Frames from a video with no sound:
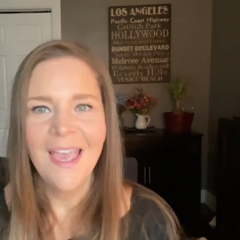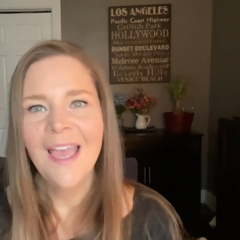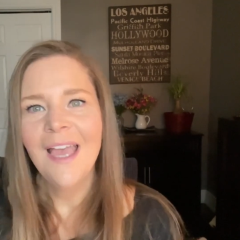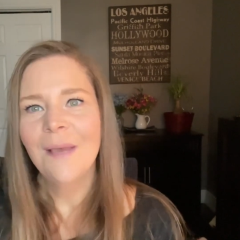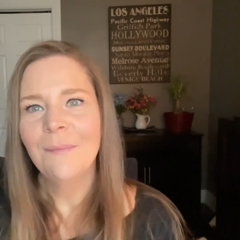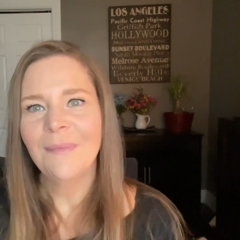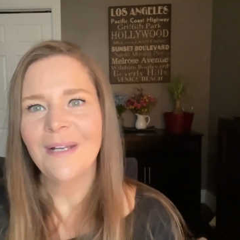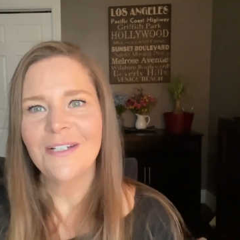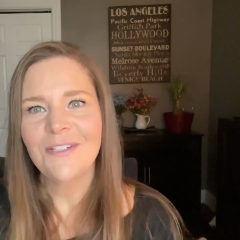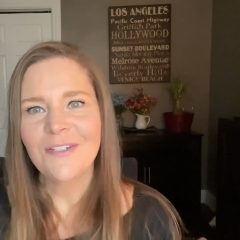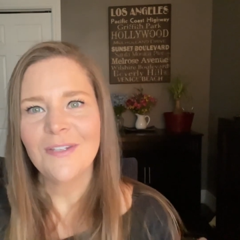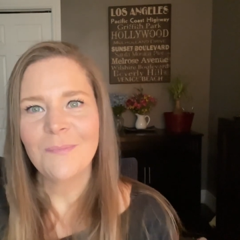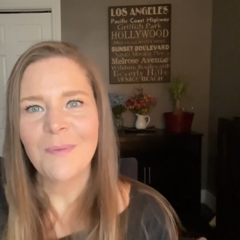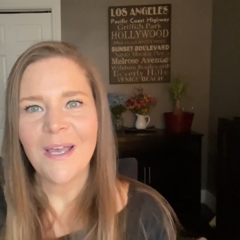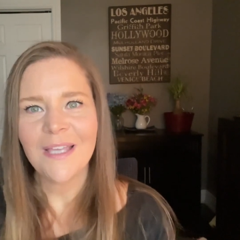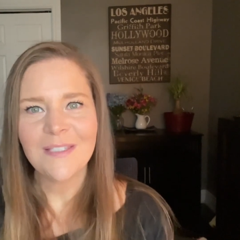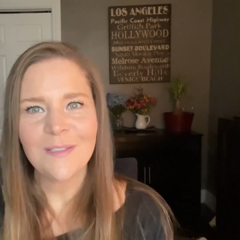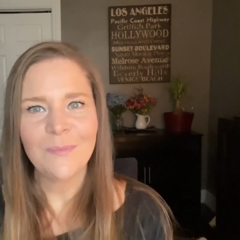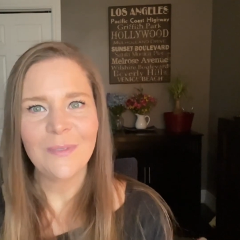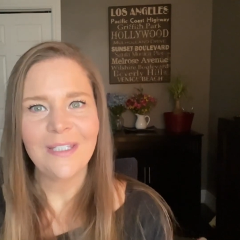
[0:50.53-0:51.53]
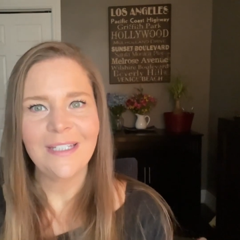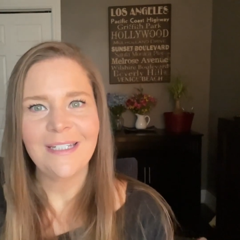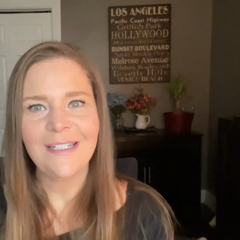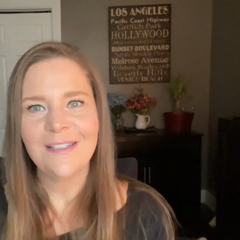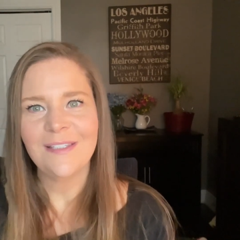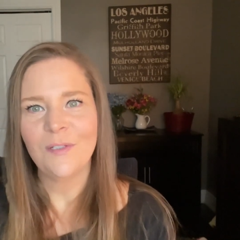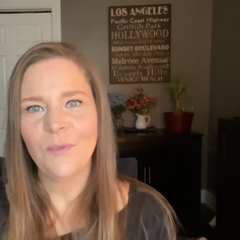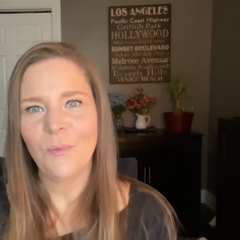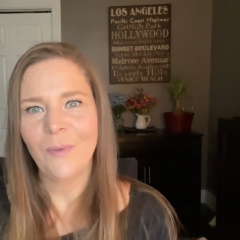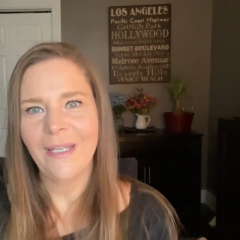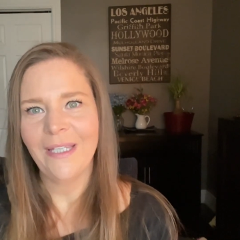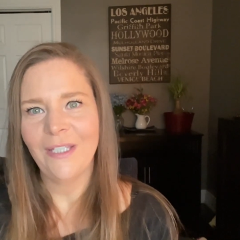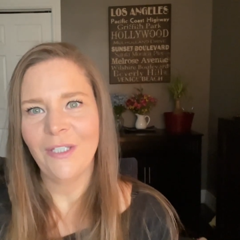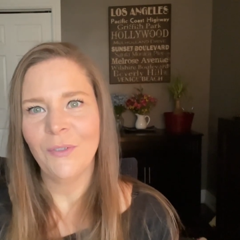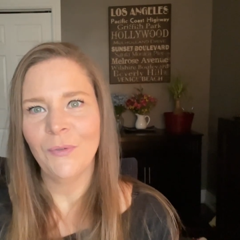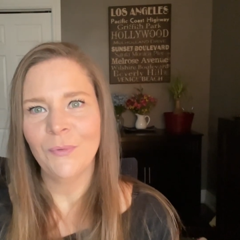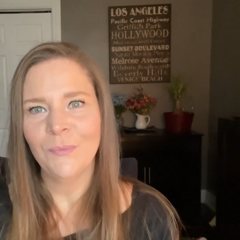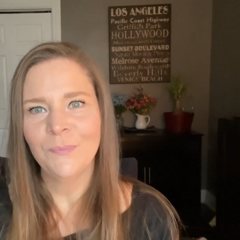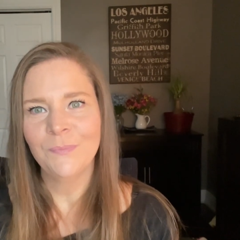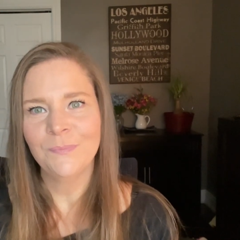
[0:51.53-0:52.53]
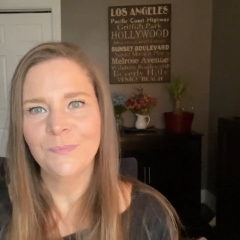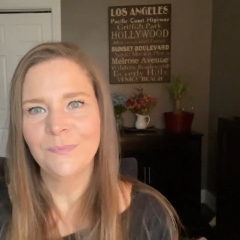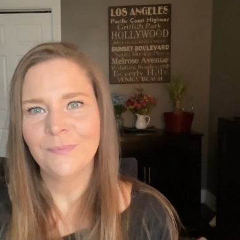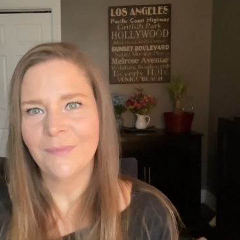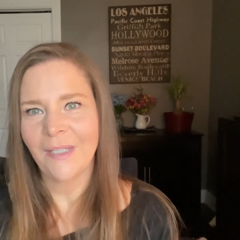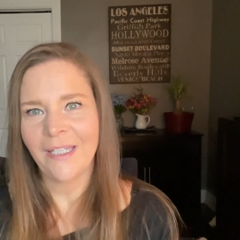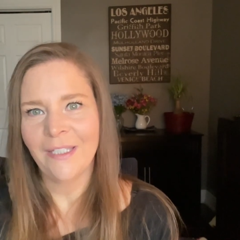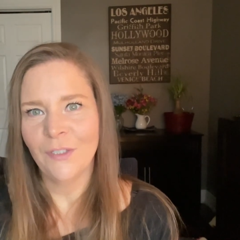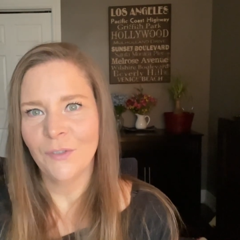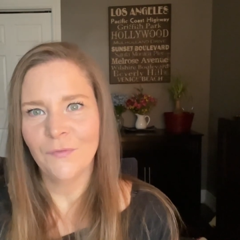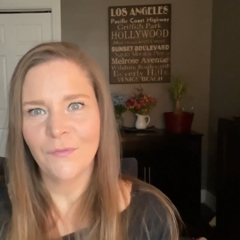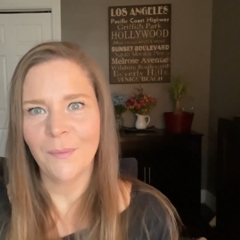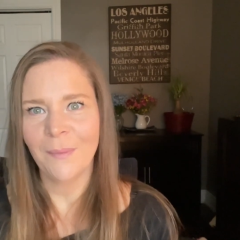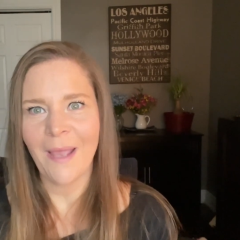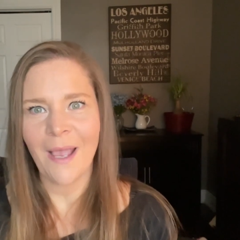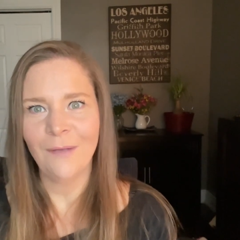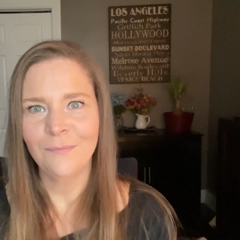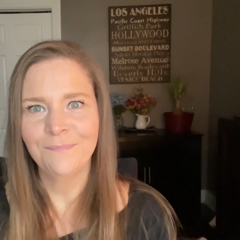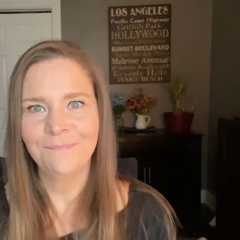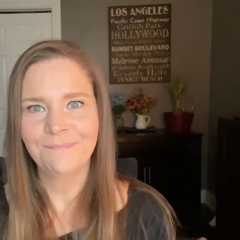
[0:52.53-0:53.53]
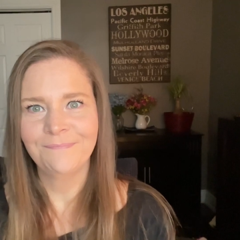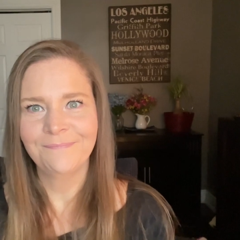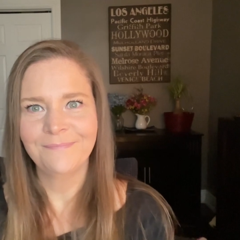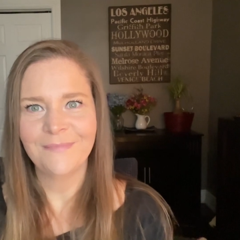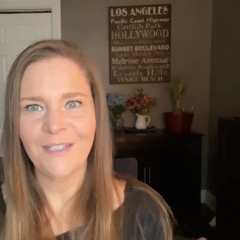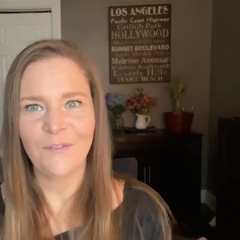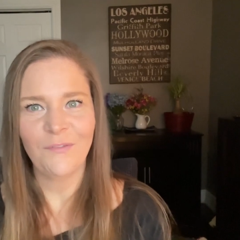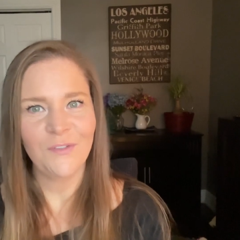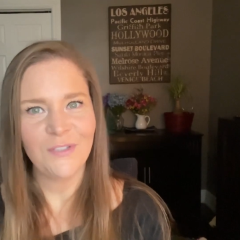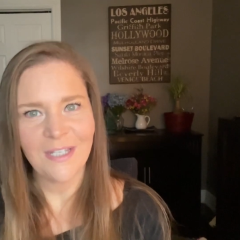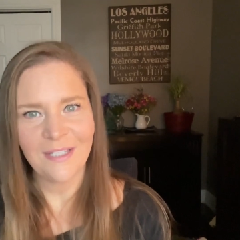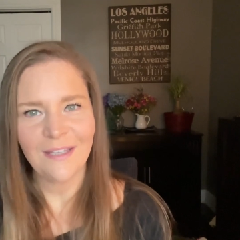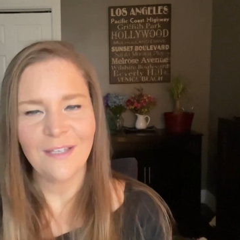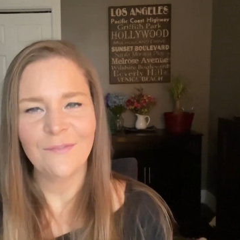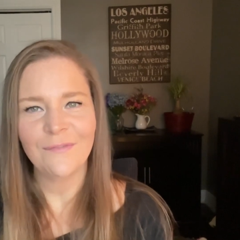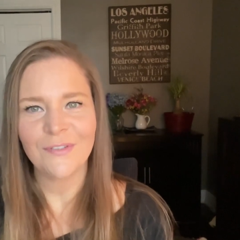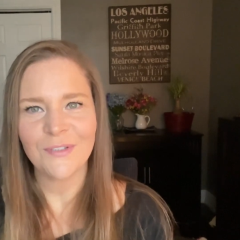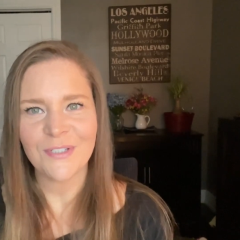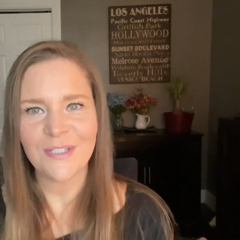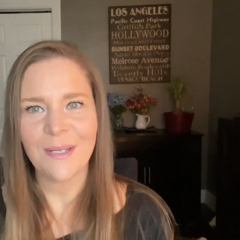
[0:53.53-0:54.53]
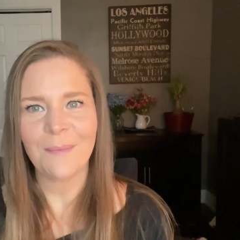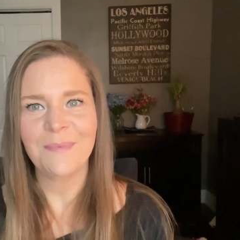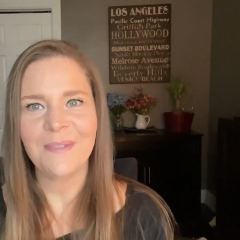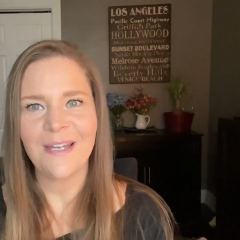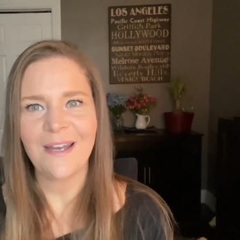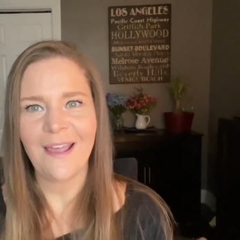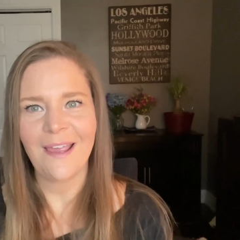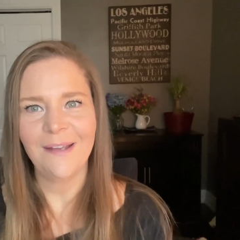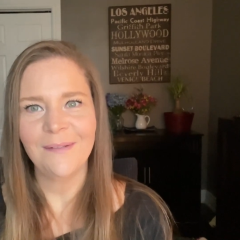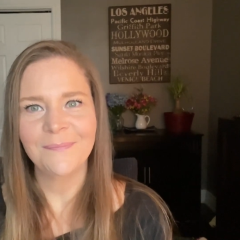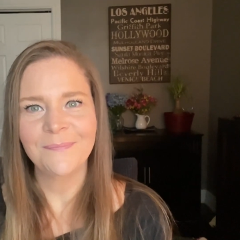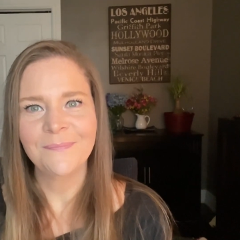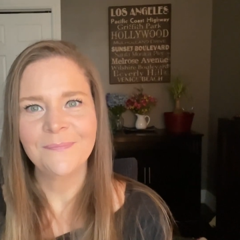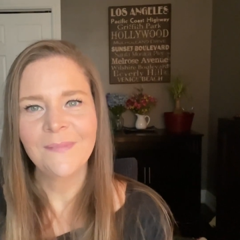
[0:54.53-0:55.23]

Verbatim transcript: Imagine the possibilities that await you a year from now if you take that first step today.